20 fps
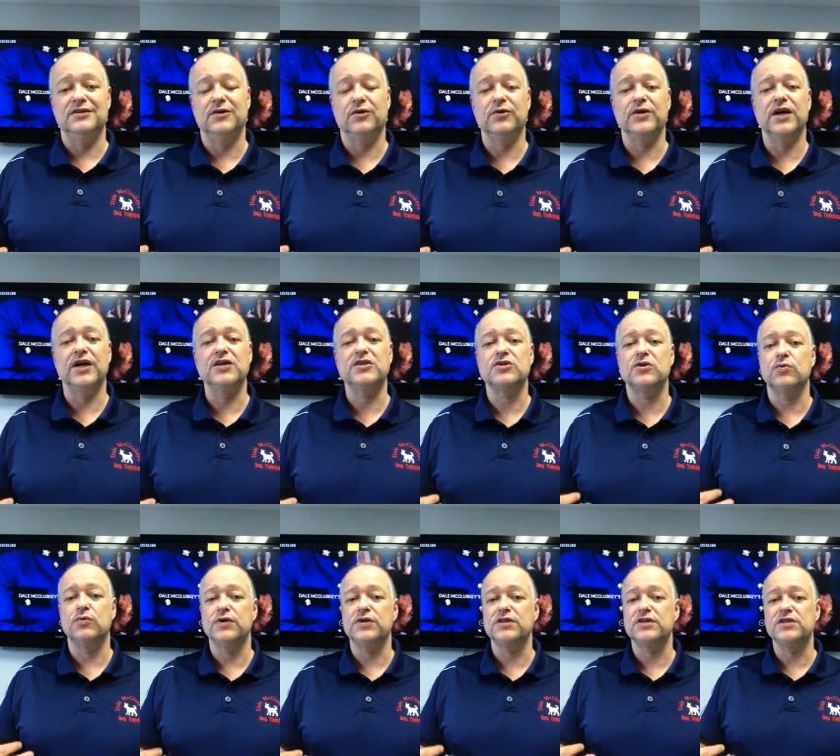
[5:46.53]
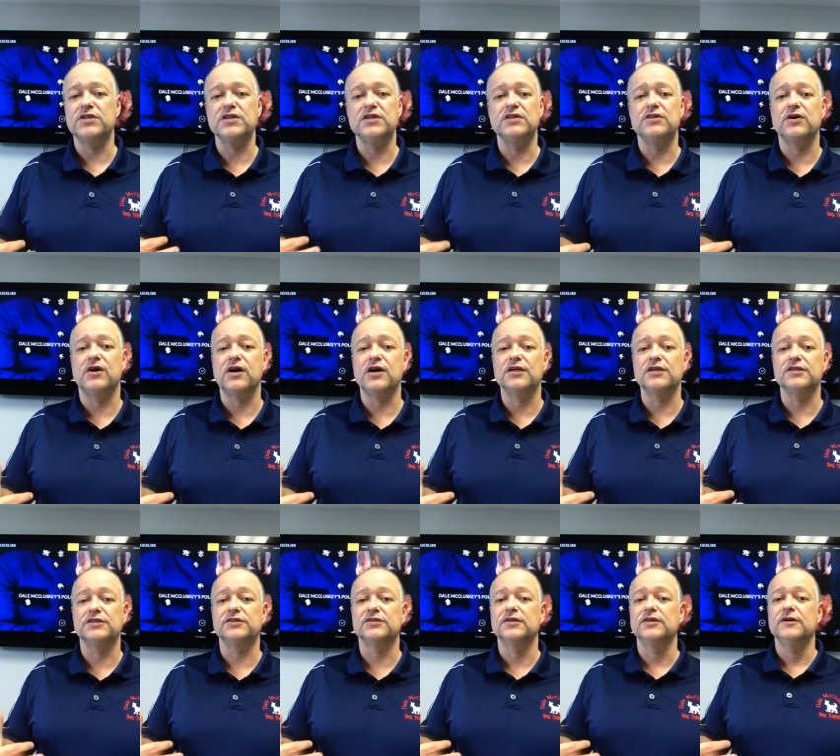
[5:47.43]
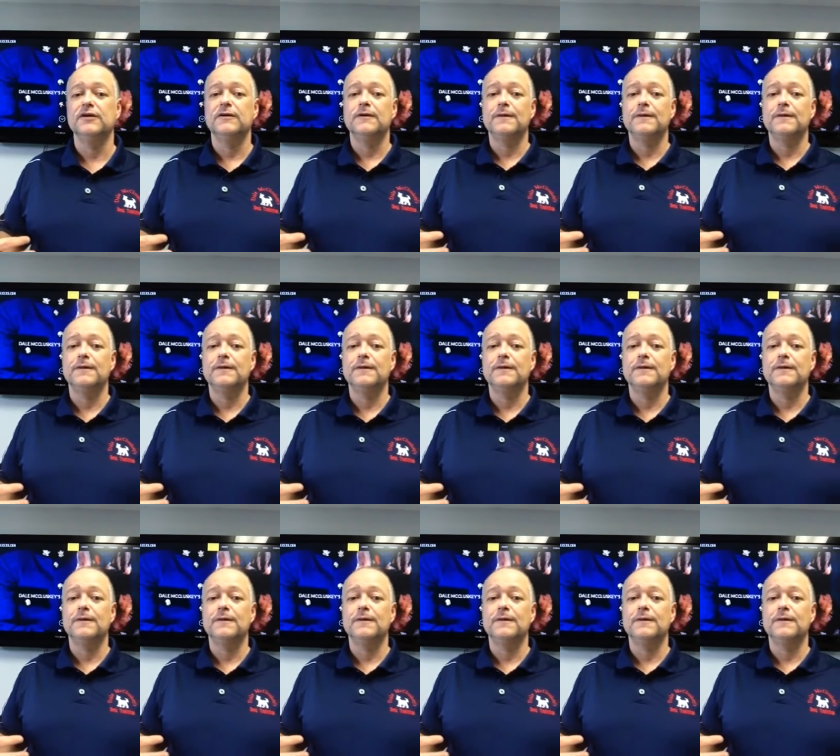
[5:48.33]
okay? So when you see a dog is